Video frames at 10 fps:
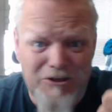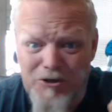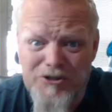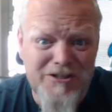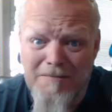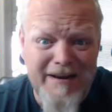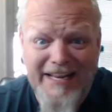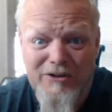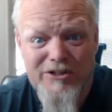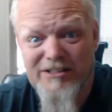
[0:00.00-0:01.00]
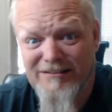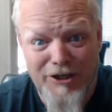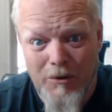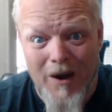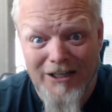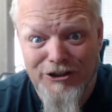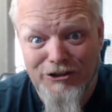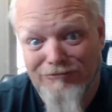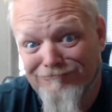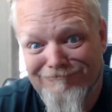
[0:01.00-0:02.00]
there's somebody else you can
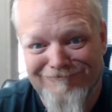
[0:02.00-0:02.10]
watch.